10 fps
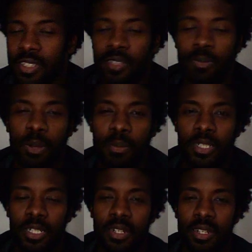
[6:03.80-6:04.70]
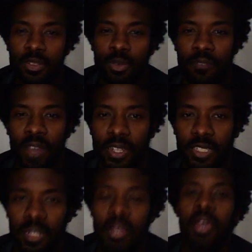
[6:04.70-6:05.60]
It deals with
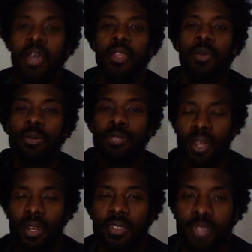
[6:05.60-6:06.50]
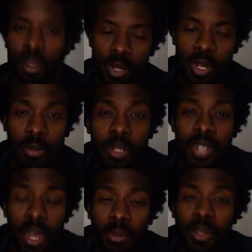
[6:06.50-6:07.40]
fashion. The website is
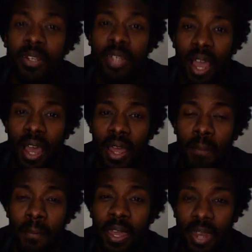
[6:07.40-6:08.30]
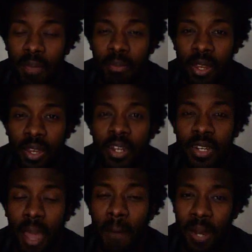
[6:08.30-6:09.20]

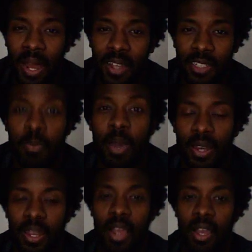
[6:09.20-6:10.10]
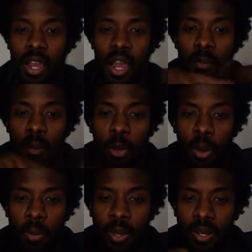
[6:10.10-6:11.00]
www.amannamedlondon.blogspot.com. I'm going to
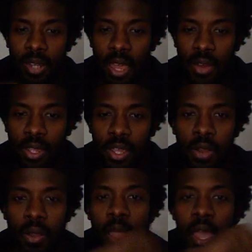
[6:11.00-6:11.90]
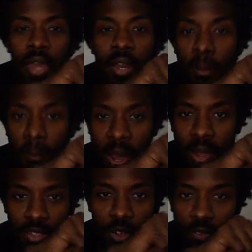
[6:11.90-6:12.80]
put it down here and in a
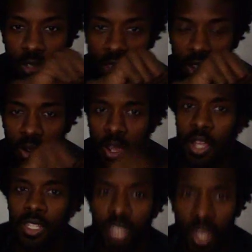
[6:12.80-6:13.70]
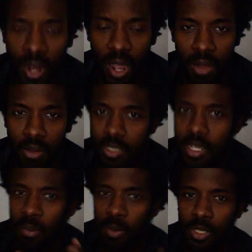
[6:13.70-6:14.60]
box over here. Check it out.
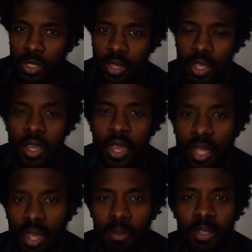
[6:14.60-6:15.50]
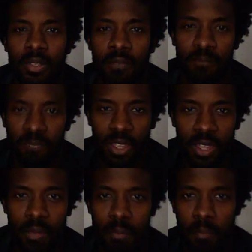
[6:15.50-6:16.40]
Tell me what you think. Give me some
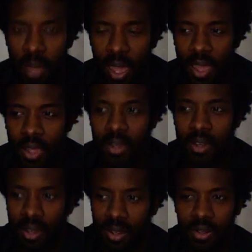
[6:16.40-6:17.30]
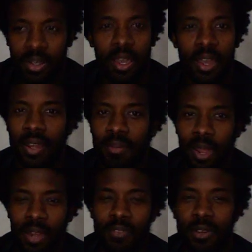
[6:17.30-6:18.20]
feedback. Oh God, I'm
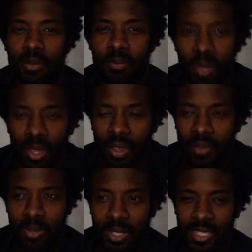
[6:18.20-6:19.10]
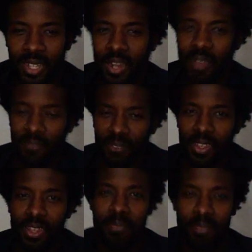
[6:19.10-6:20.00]
not even on beat. What's Janet
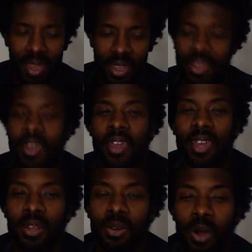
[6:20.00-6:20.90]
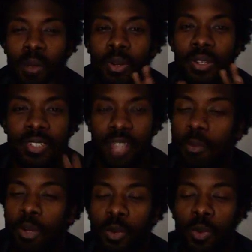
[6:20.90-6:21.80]
feedback? Anywho, I'm
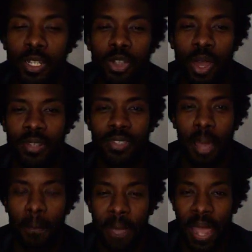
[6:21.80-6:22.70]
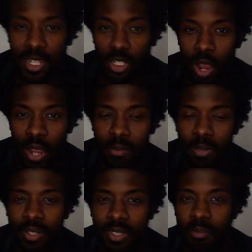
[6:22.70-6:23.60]
gonna really try to stop backtracking
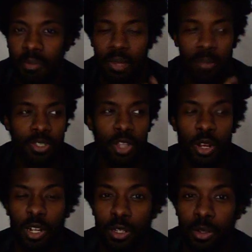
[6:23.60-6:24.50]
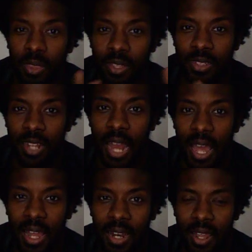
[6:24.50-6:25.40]
because I'm starting to do this a
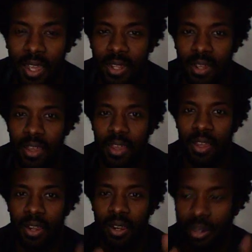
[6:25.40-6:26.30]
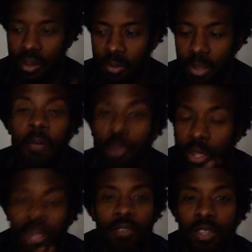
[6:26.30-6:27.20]
lot. Like, and I'm gonna
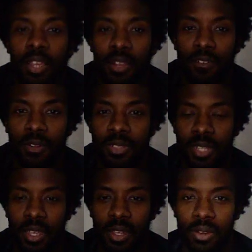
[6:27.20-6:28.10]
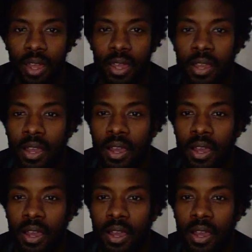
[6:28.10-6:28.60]
get everything in the first take. Okay.